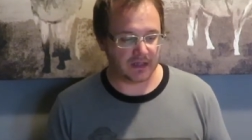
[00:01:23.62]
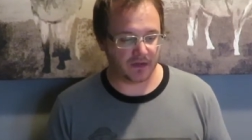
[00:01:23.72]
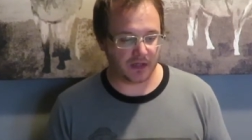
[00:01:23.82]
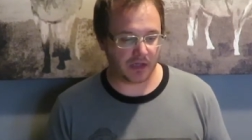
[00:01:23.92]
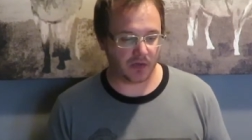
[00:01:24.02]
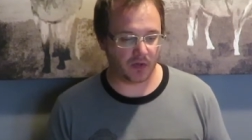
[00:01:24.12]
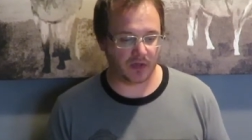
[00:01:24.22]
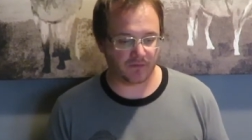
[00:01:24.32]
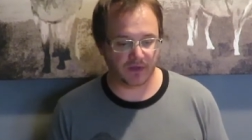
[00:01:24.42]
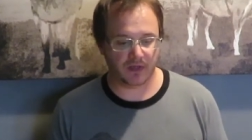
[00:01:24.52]
Now these two are
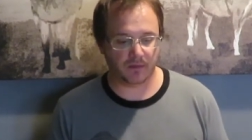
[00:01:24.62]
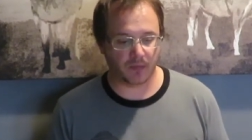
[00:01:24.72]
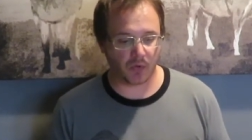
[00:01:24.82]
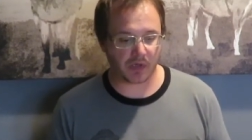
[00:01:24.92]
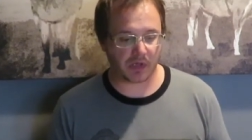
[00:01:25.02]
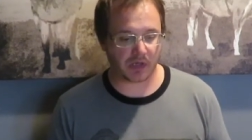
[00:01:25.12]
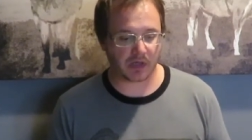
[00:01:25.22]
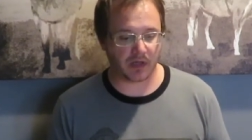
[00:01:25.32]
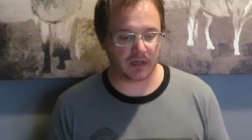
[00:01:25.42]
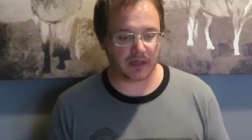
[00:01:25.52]
definitely the most
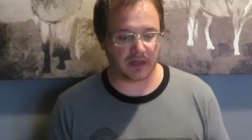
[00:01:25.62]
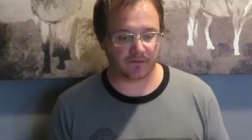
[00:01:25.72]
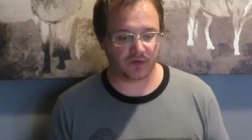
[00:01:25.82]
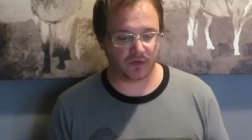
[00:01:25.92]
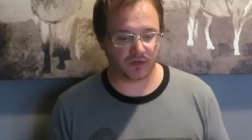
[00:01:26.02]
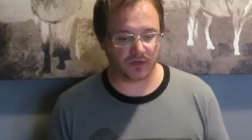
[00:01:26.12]
sought after